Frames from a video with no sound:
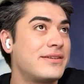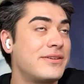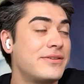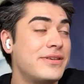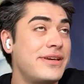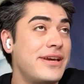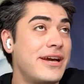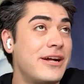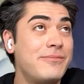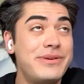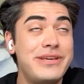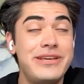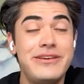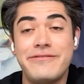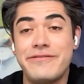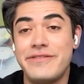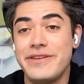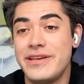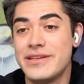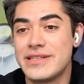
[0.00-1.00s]
so the LP
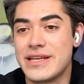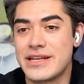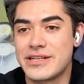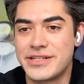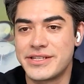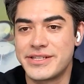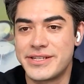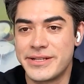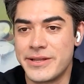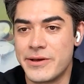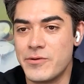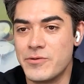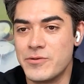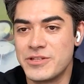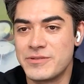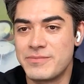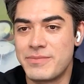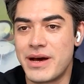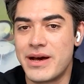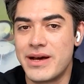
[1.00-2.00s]
fee is actually still
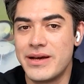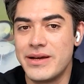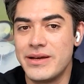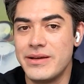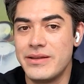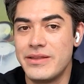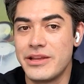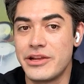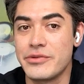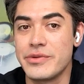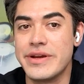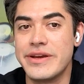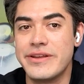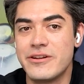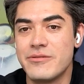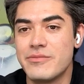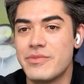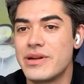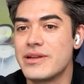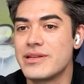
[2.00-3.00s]
owned by the
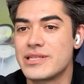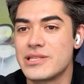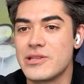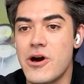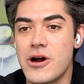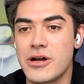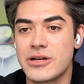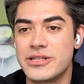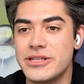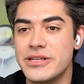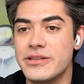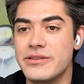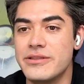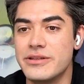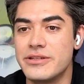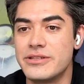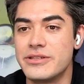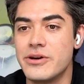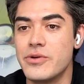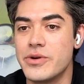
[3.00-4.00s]
creator, but it's locked in
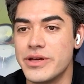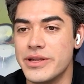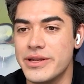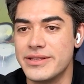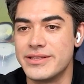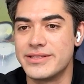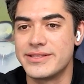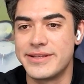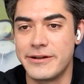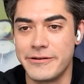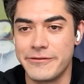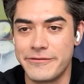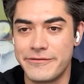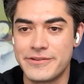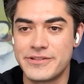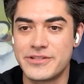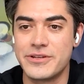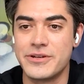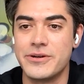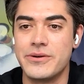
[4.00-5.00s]
the token itself.
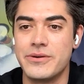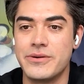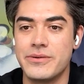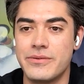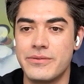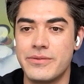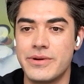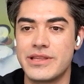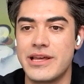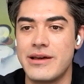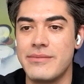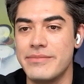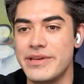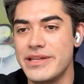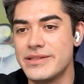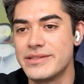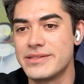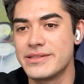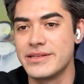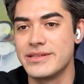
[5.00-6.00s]
So what that
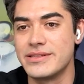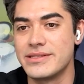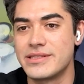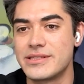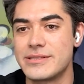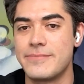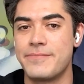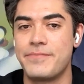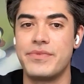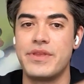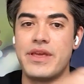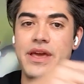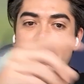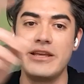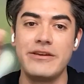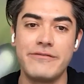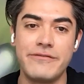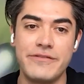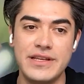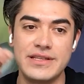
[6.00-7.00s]
means is
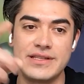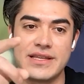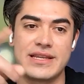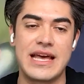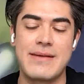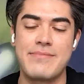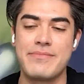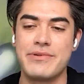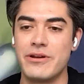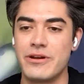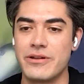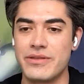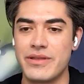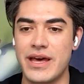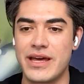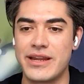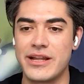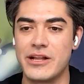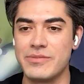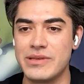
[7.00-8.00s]
any fees that happen on
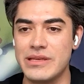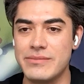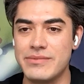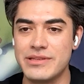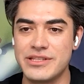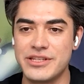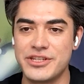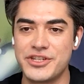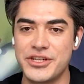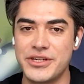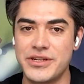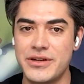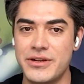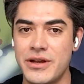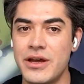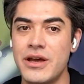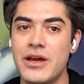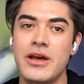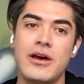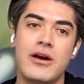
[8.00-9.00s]
that LP position
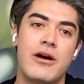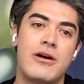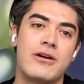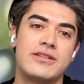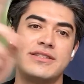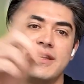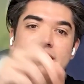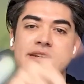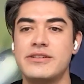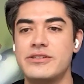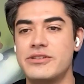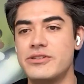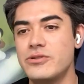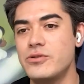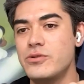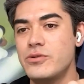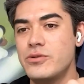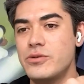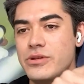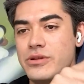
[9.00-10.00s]
are sent
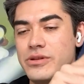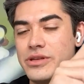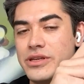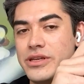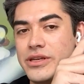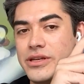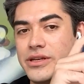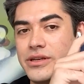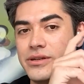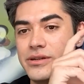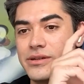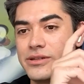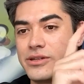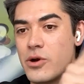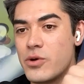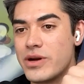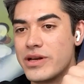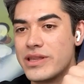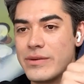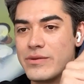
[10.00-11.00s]
to the
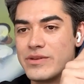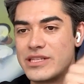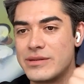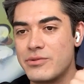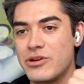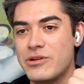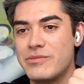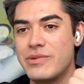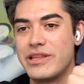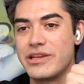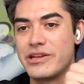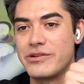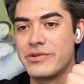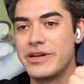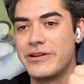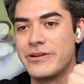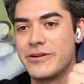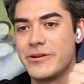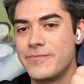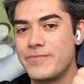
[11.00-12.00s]
token that was deployed by the
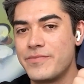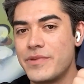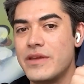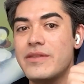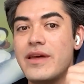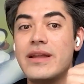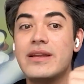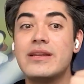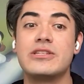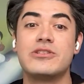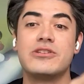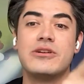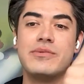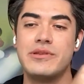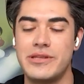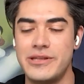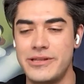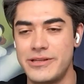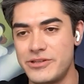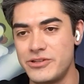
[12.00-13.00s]
creator and then
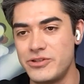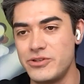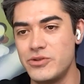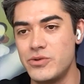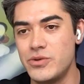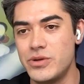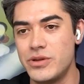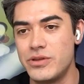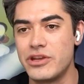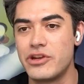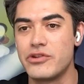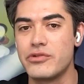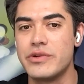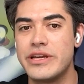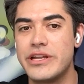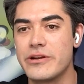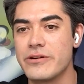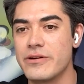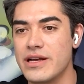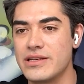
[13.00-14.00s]
distributed to the
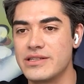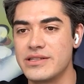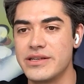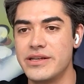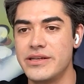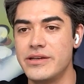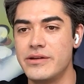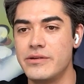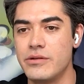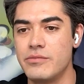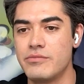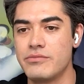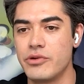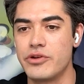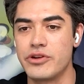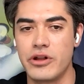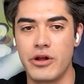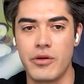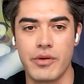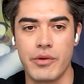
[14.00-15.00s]
creator as a
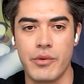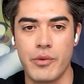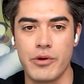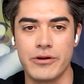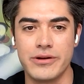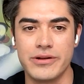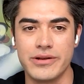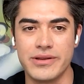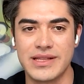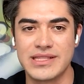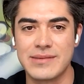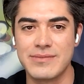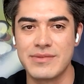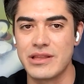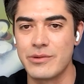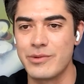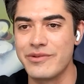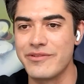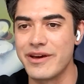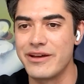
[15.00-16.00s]
protocol reward. And that's
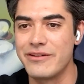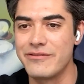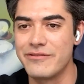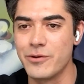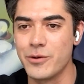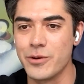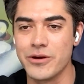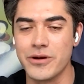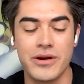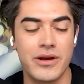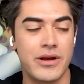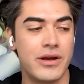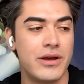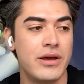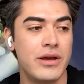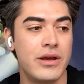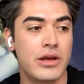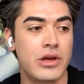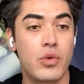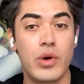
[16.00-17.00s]
something that we've had for
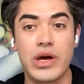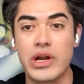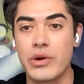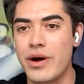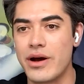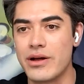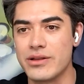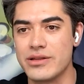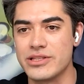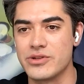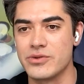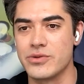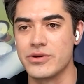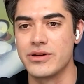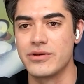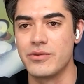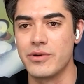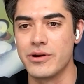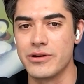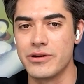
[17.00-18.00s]
quite a while at
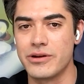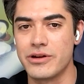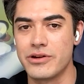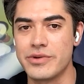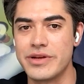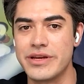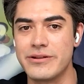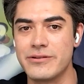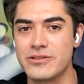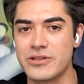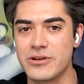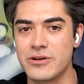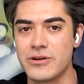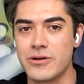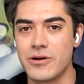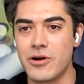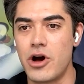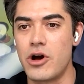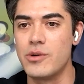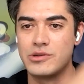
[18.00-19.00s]
Zora, where creators
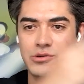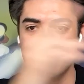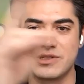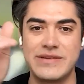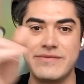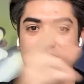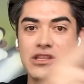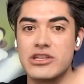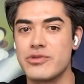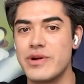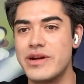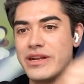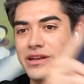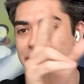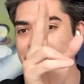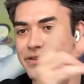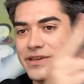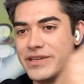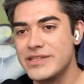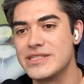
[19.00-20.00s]
are always receiving the
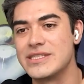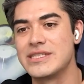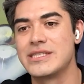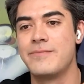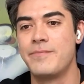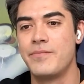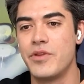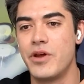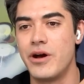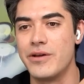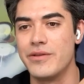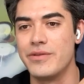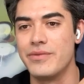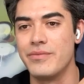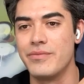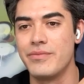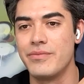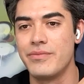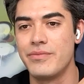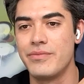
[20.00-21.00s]
trading fees
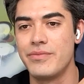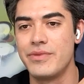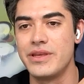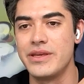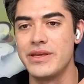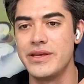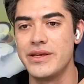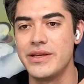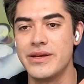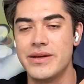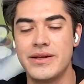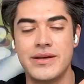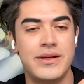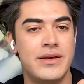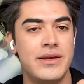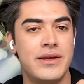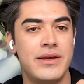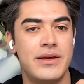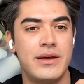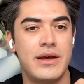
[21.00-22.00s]
on the
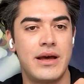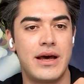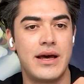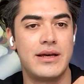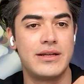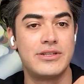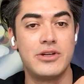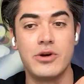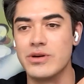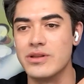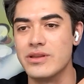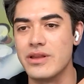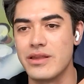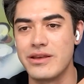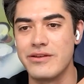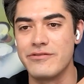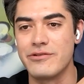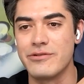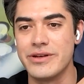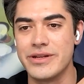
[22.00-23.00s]
token that
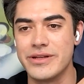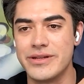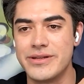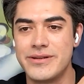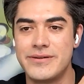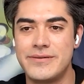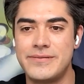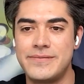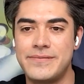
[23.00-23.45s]
they've created.